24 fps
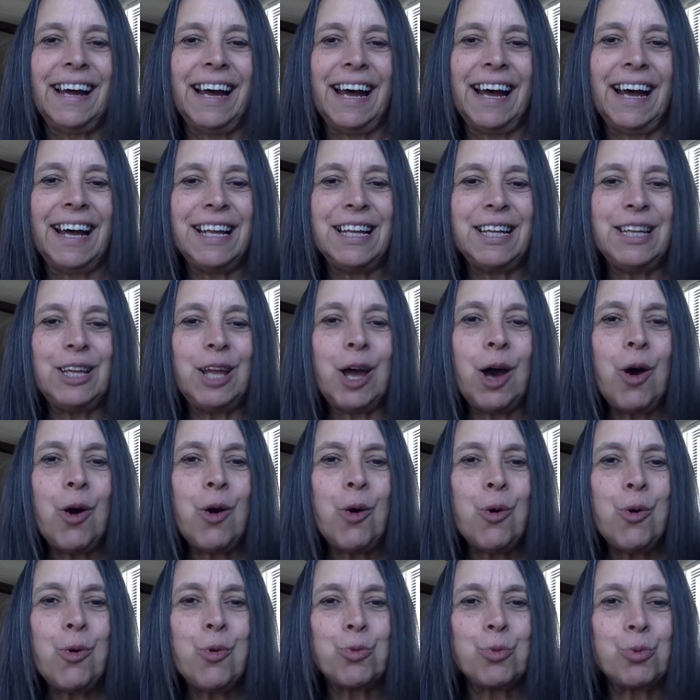
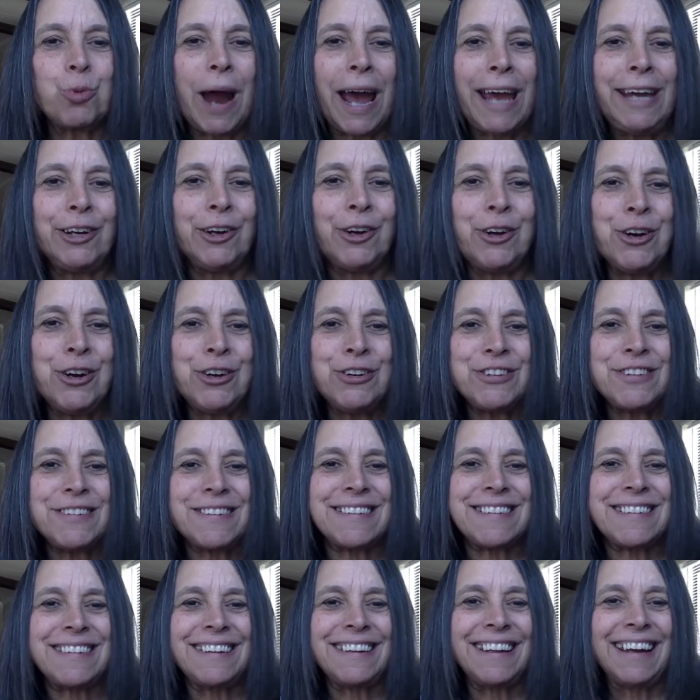Hello,
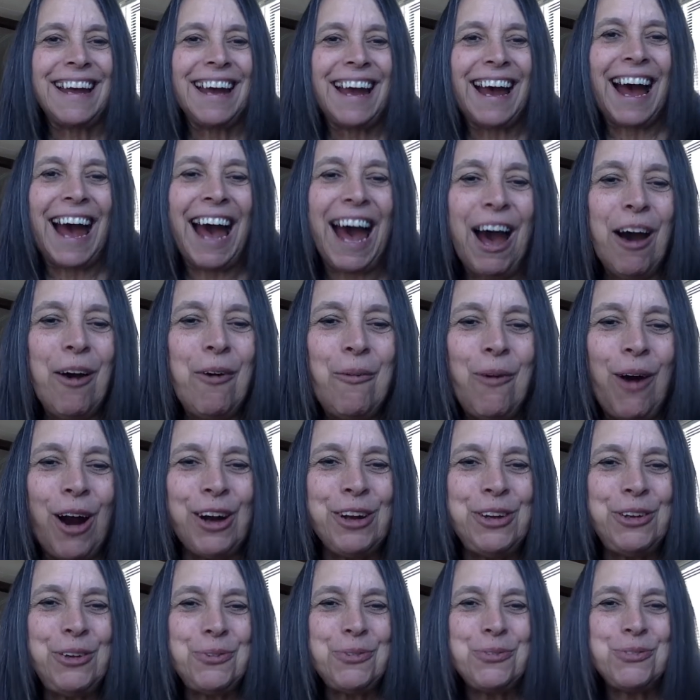writers. How are
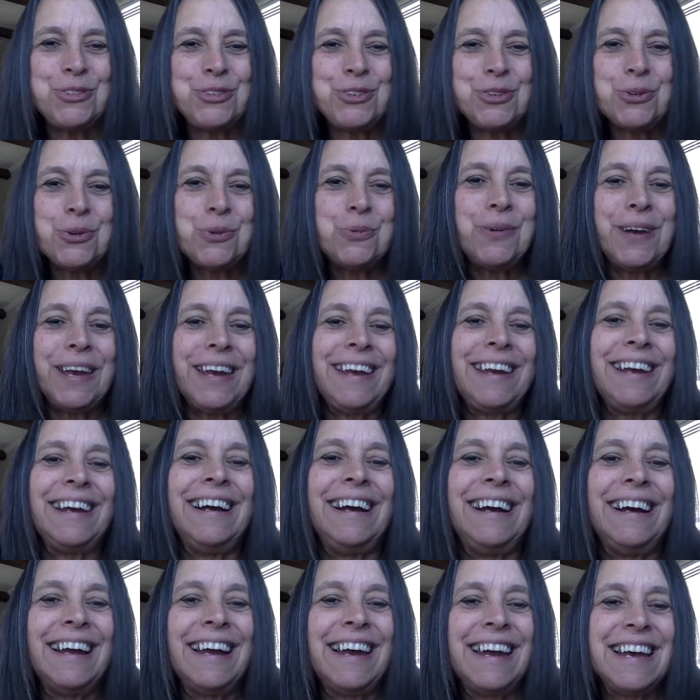you doing?
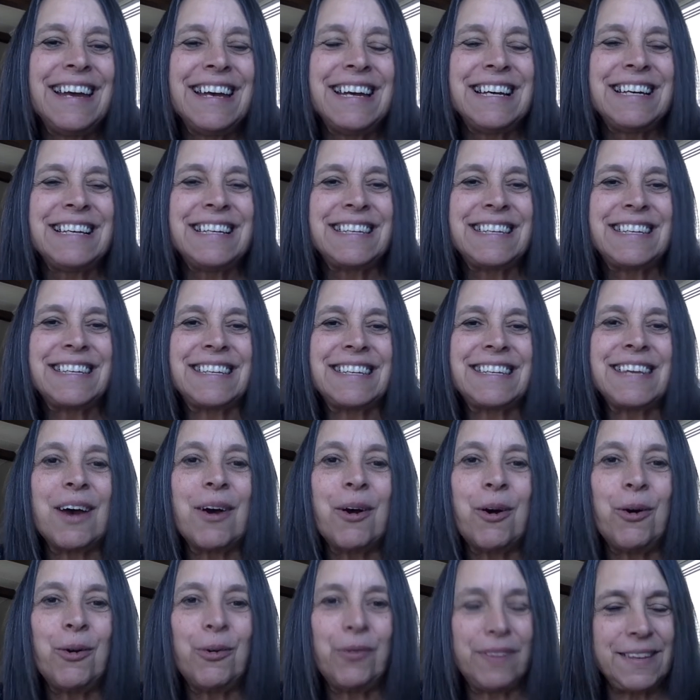
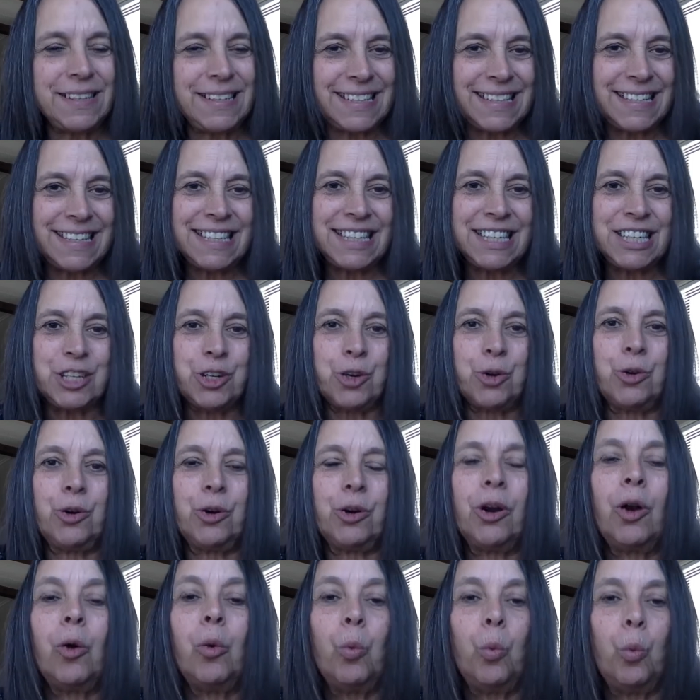So, this is
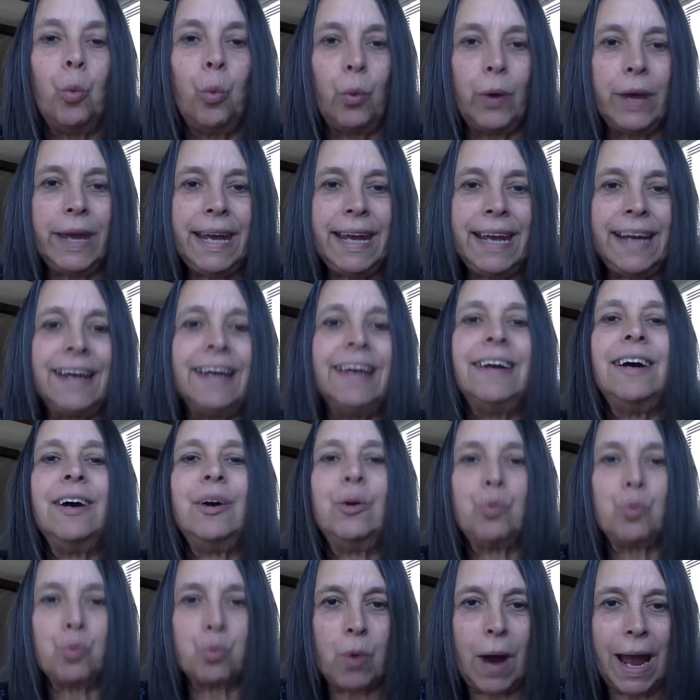your week
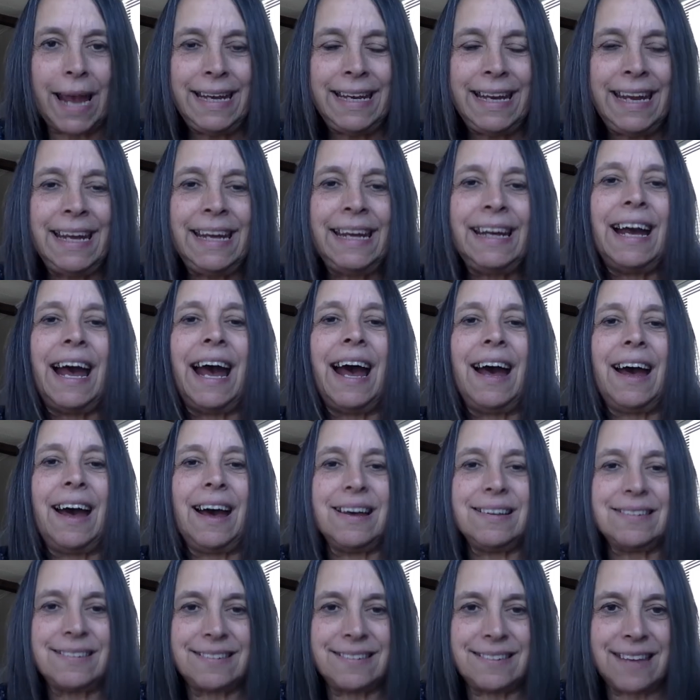writing
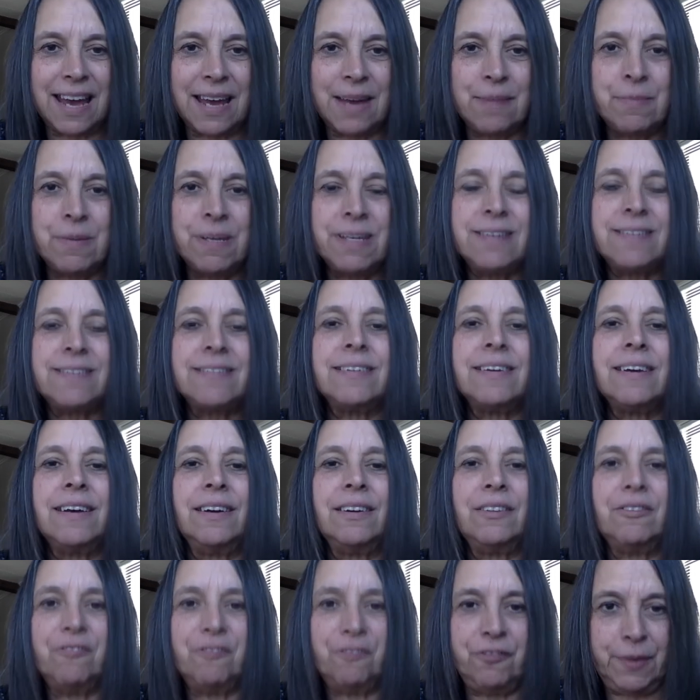assignment
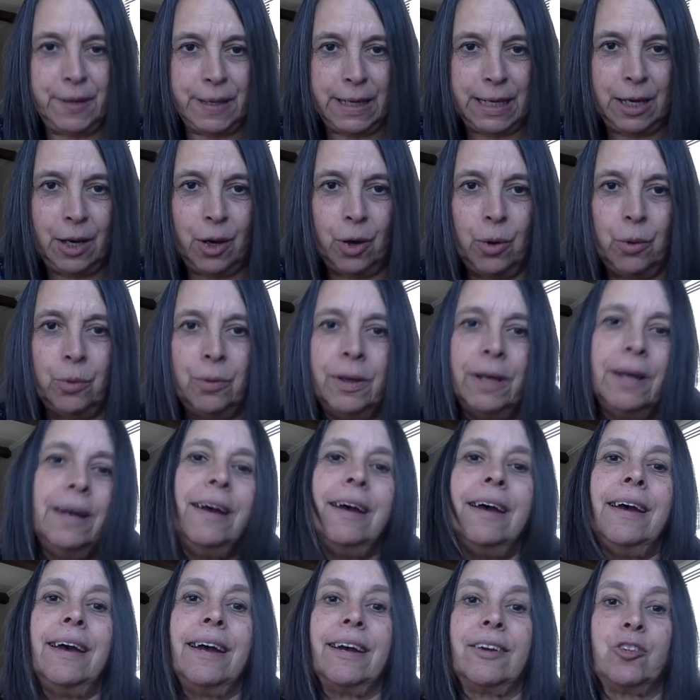video
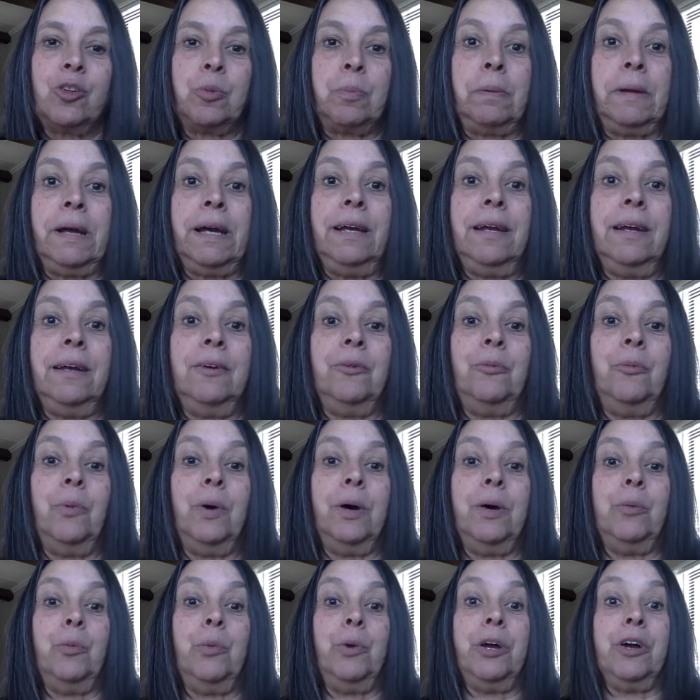explaining
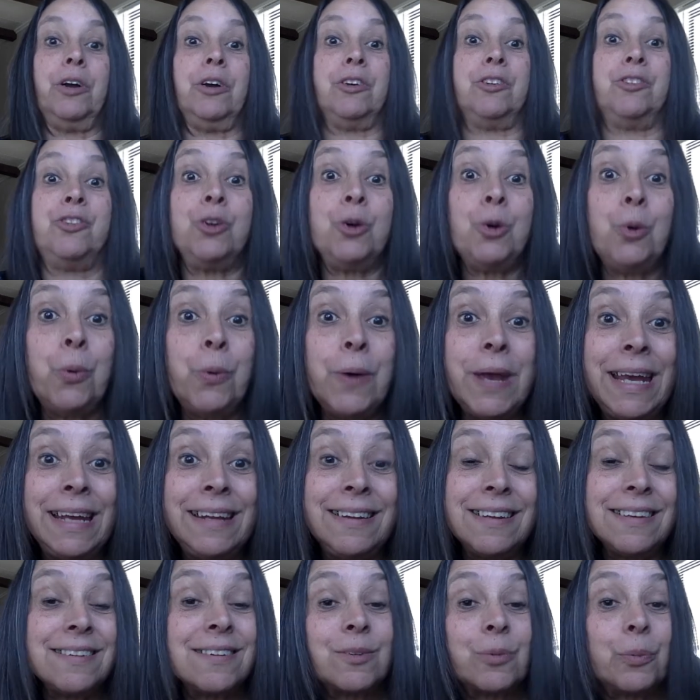what we are doing
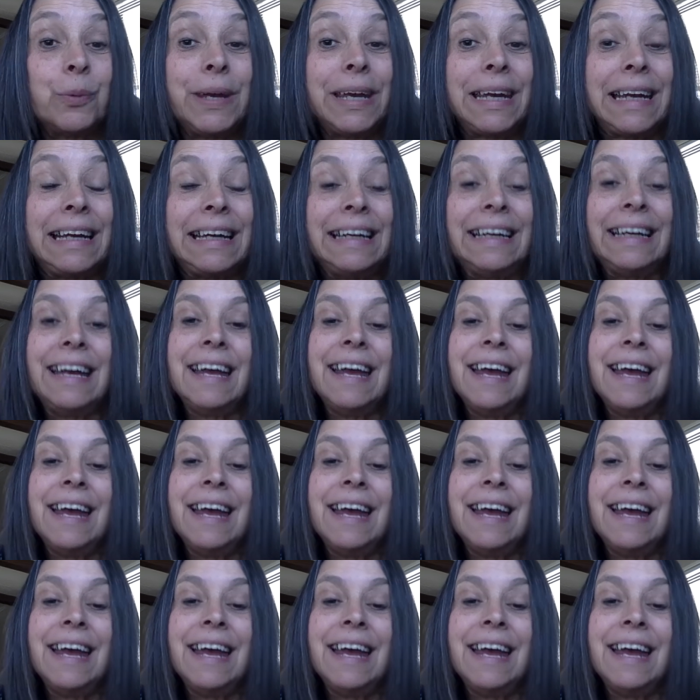this week.